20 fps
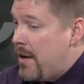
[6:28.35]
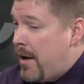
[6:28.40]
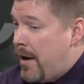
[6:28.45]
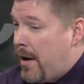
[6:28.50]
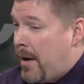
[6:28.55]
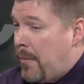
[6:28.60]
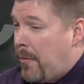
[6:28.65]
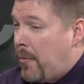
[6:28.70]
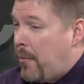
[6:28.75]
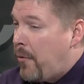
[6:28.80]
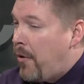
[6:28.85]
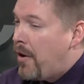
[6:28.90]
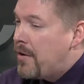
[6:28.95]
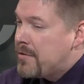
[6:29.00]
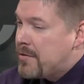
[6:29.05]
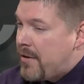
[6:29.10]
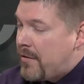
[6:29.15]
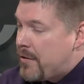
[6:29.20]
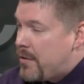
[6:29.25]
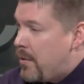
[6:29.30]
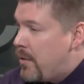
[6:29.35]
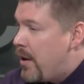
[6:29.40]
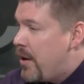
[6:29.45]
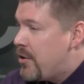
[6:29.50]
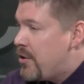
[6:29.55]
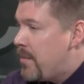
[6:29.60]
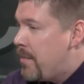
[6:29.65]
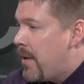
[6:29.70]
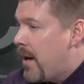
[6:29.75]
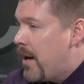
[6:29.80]
But we'll also have a
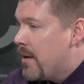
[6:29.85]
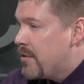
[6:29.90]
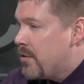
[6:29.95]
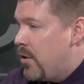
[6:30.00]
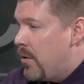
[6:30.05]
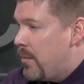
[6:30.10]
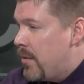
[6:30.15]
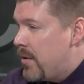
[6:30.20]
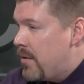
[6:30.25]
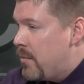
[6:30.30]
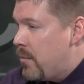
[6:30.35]
donation box open.